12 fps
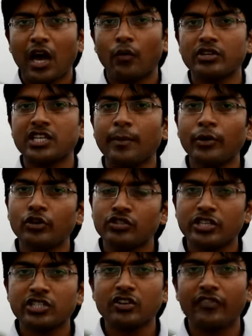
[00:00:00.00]
was able to
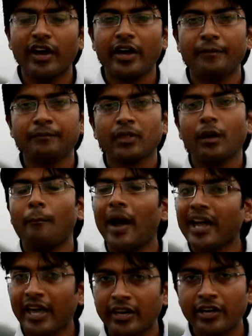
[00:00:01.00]
justify
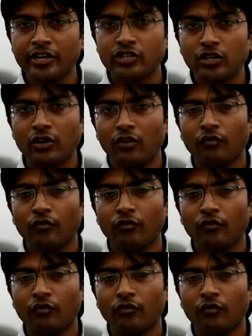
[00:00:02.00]
my candidature